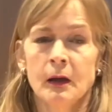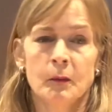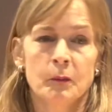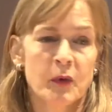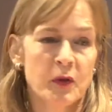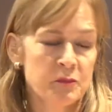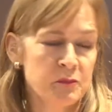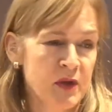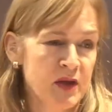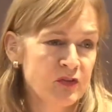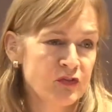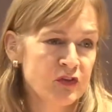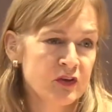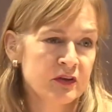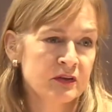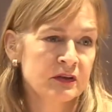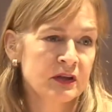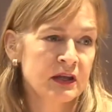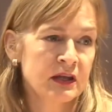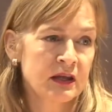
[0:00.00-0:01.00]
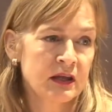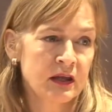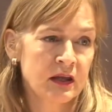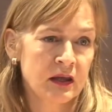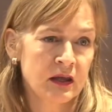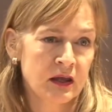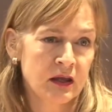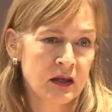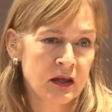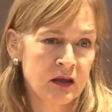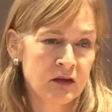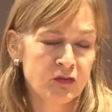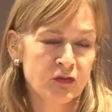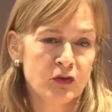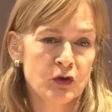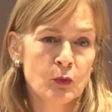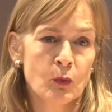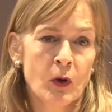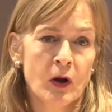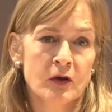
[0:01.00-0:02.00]
But basically, if
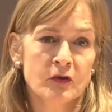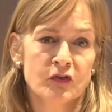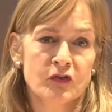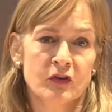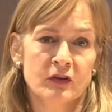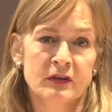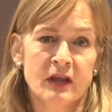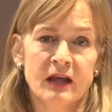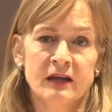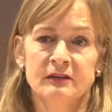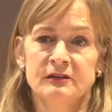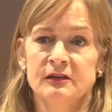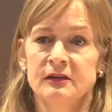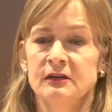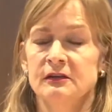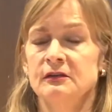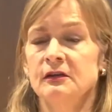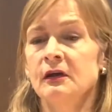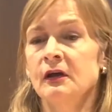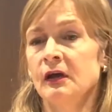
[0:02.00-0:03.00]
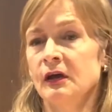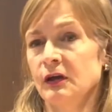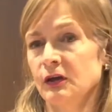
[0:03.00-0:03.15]
you are selected,